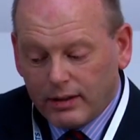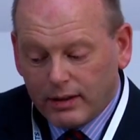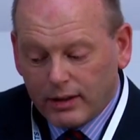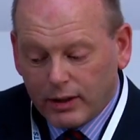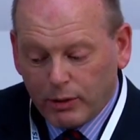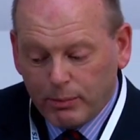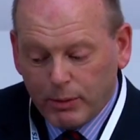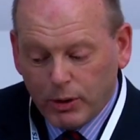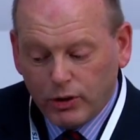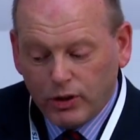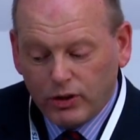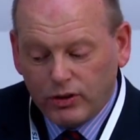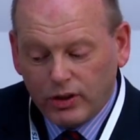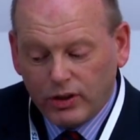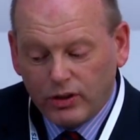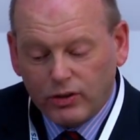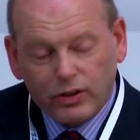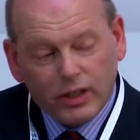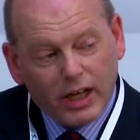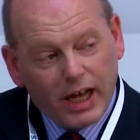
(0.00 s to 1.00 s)

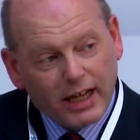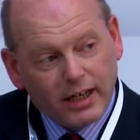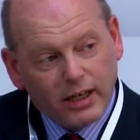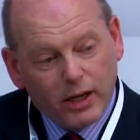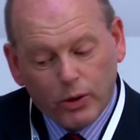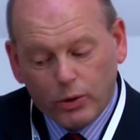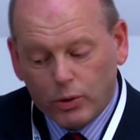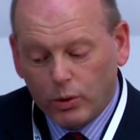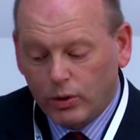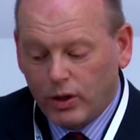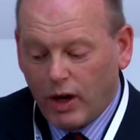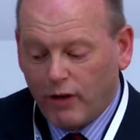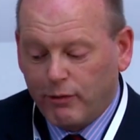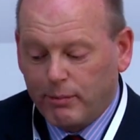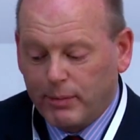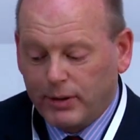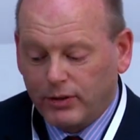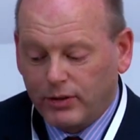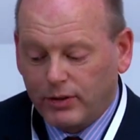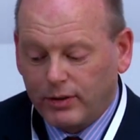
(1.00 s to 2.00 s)
Communities and Local
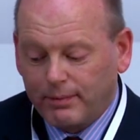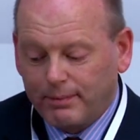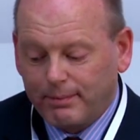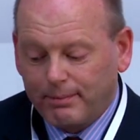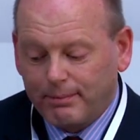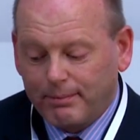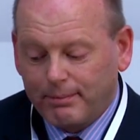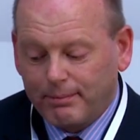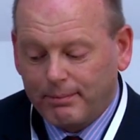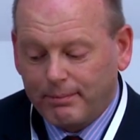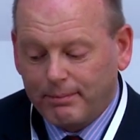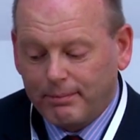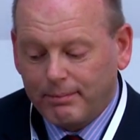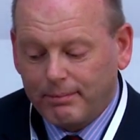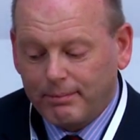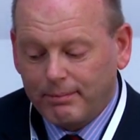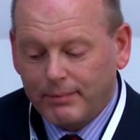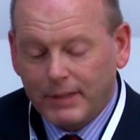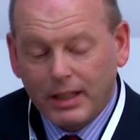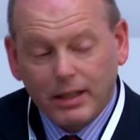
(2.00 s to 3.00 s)
Government,
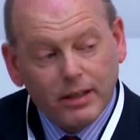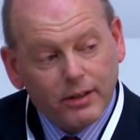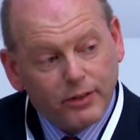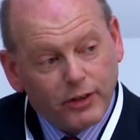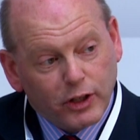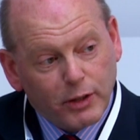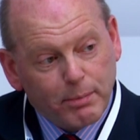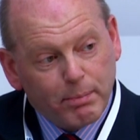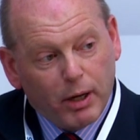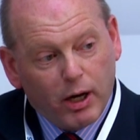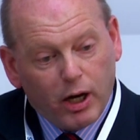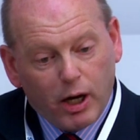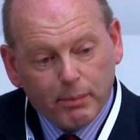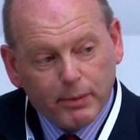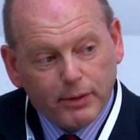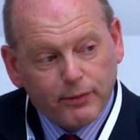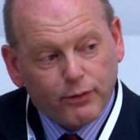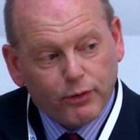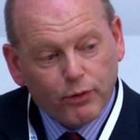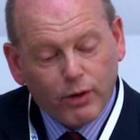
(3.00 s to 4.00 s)
the
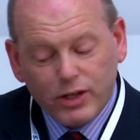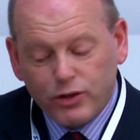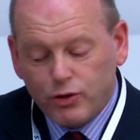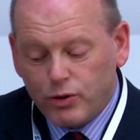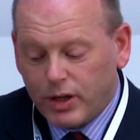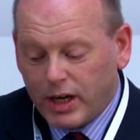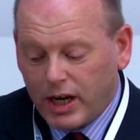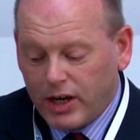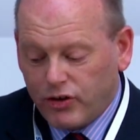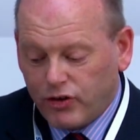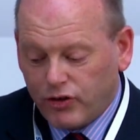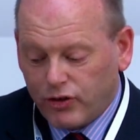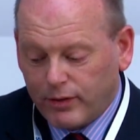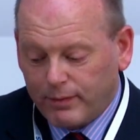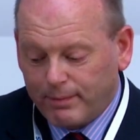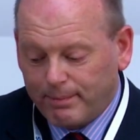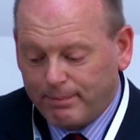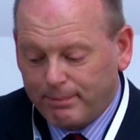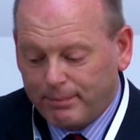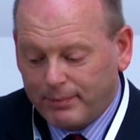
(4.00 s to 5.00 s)
Department for Education,
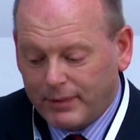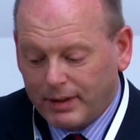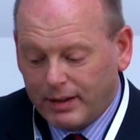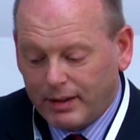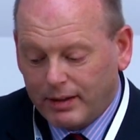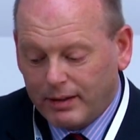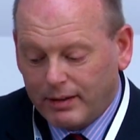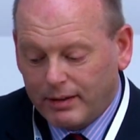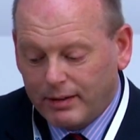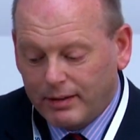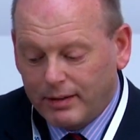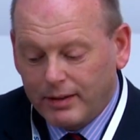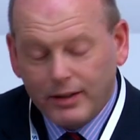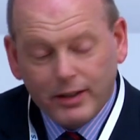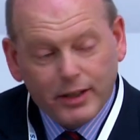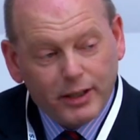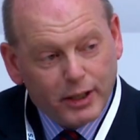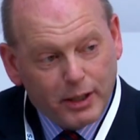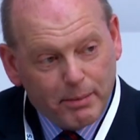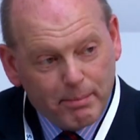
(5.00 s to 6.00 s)

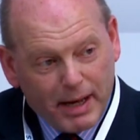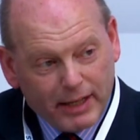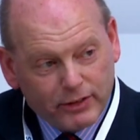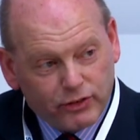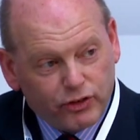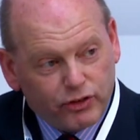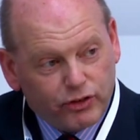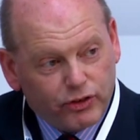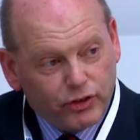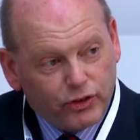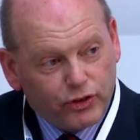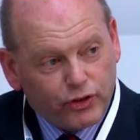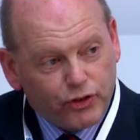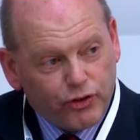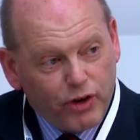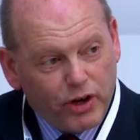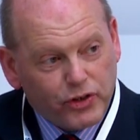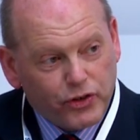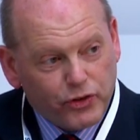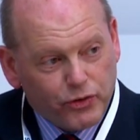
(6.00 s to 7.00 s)
Her Majesty's
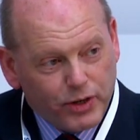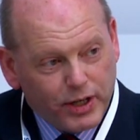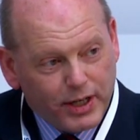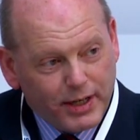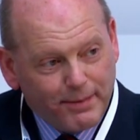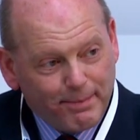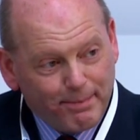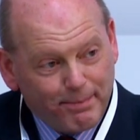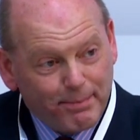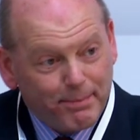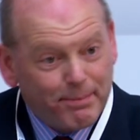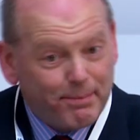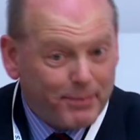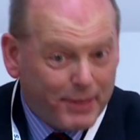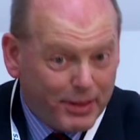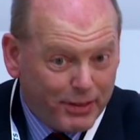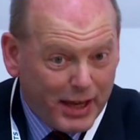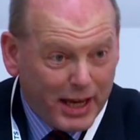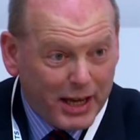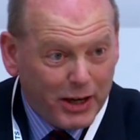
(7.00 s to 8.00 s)
Treasury.
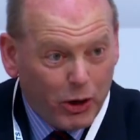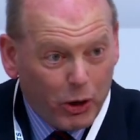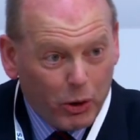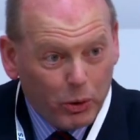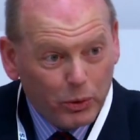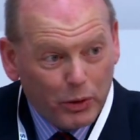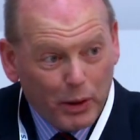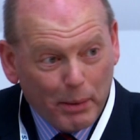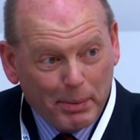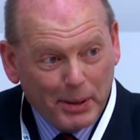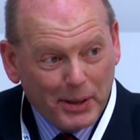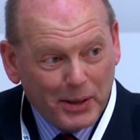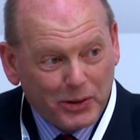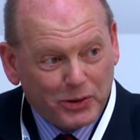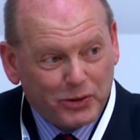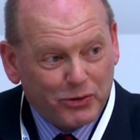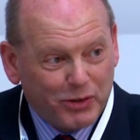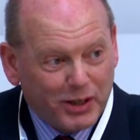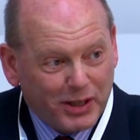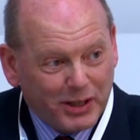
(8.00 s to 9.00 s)
They hold the purse
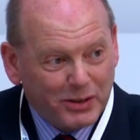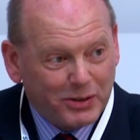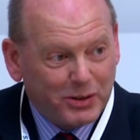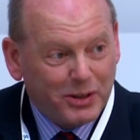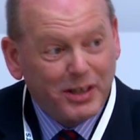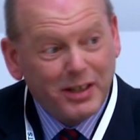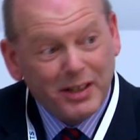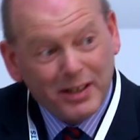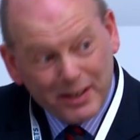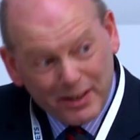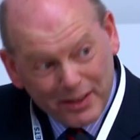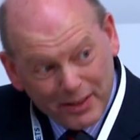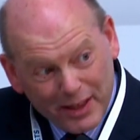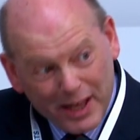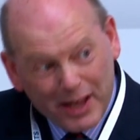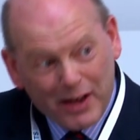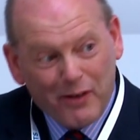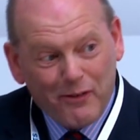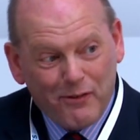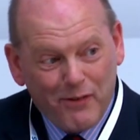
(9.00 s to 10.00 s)
strings.
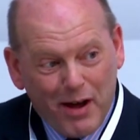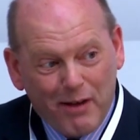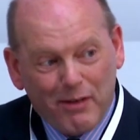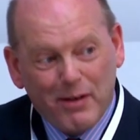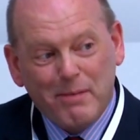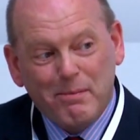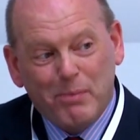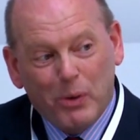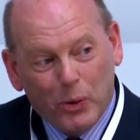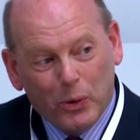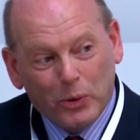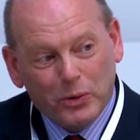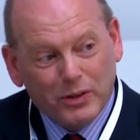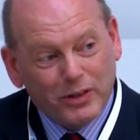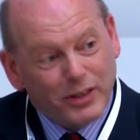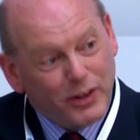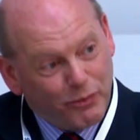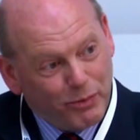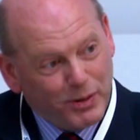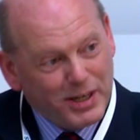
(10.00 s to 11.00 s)
They are very
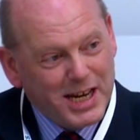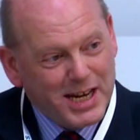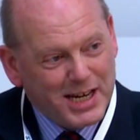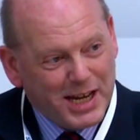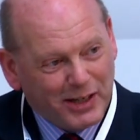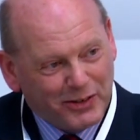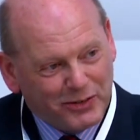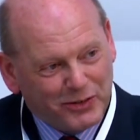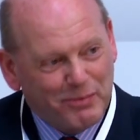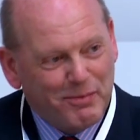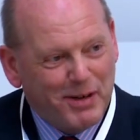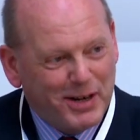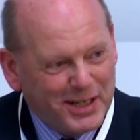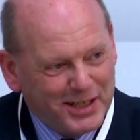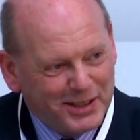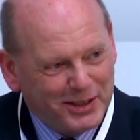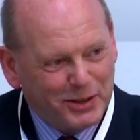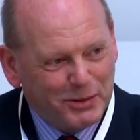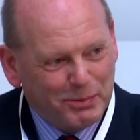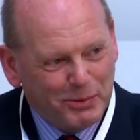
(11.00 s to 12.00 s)
important if we need extra money
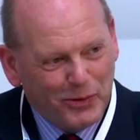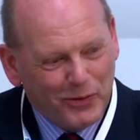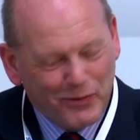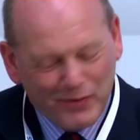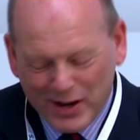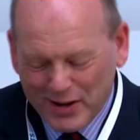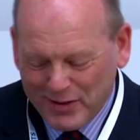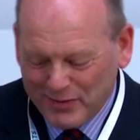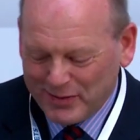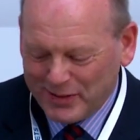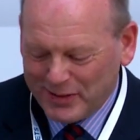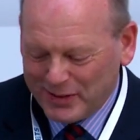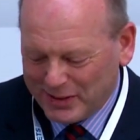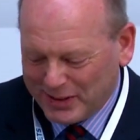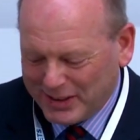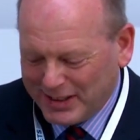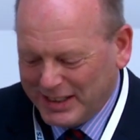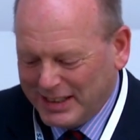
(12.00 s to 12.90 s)
to support veterans.